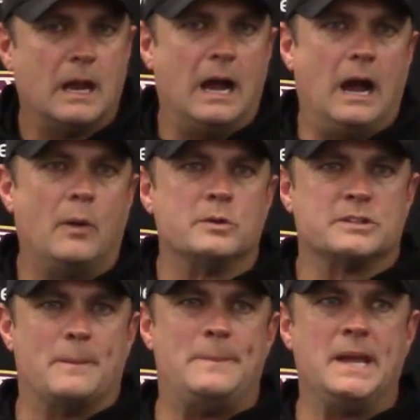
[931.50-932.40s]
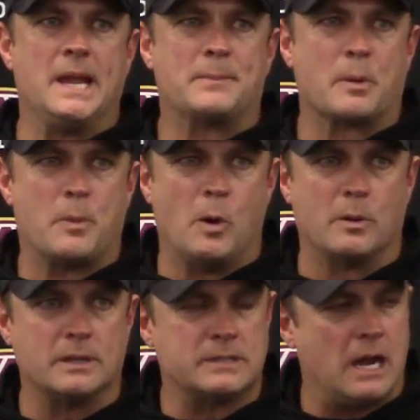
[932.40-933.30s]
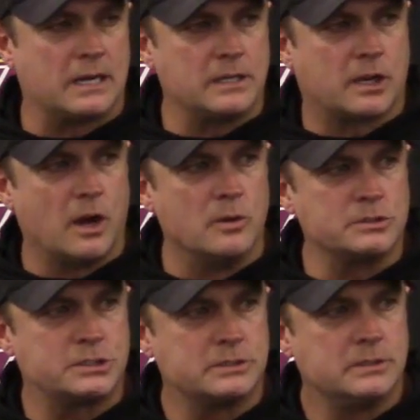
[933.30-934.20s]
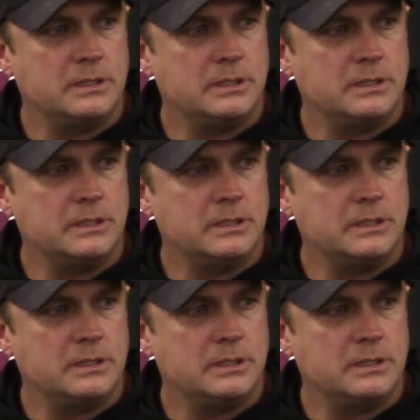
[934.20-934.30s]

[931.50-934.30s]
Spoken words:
I was a big proponent talking to Coach